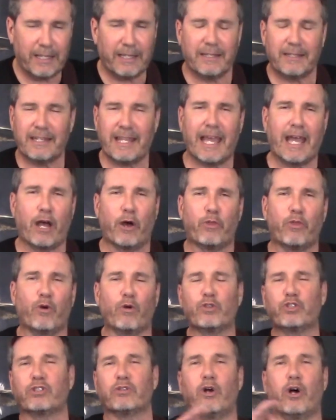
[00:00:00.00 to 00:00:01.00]
Now,
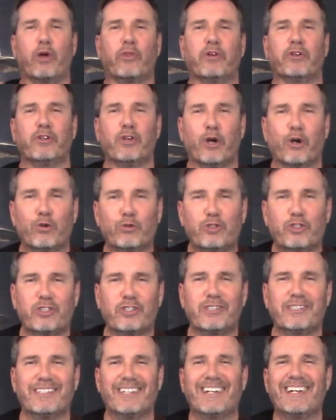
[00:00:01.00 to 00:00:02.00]
those are all the
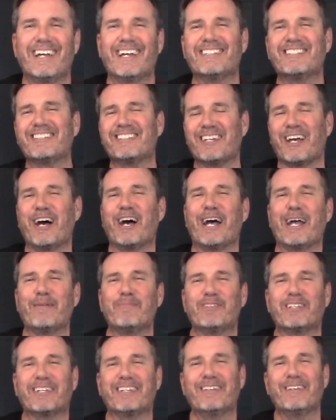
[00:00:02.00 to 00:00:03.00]
notes. It's
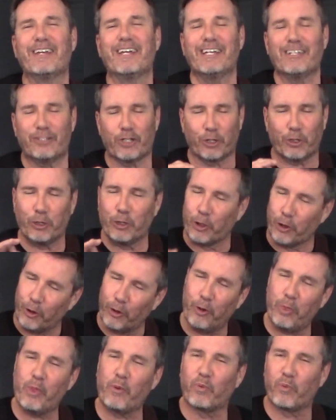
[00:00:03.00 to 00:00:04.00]
time to
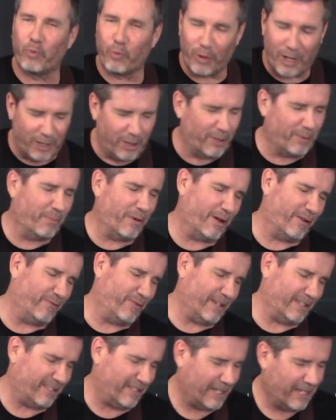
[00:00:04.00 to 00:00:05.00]
learn the rhythm of
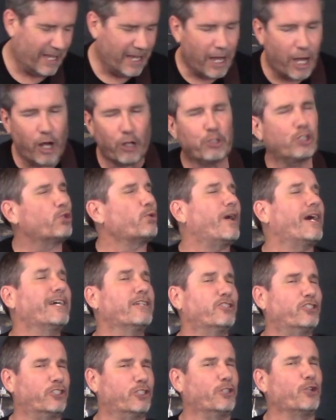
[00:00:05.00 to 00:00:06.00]
it. I'll try
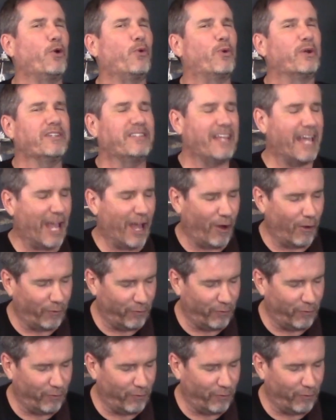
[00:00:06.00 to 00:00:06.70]
to slow it down